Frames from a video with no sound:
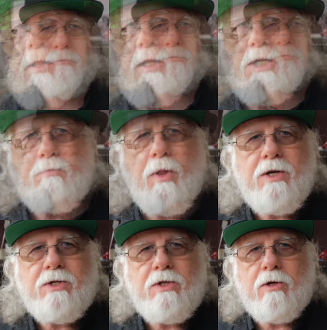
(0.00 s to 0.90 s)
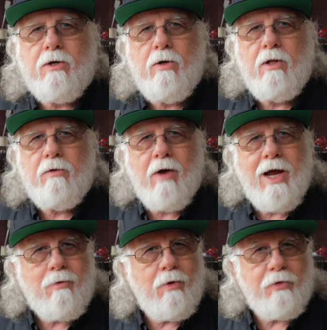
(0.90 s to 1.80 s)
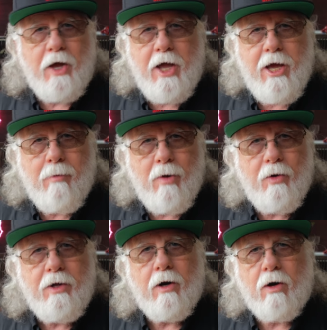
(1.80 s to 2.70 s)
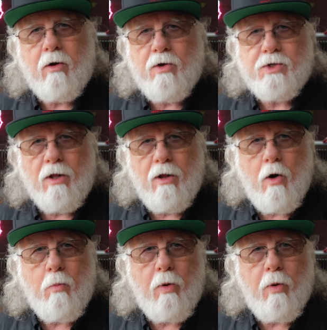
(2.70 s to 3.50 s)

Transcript: Let's place the cooling rack with the ham on it across a low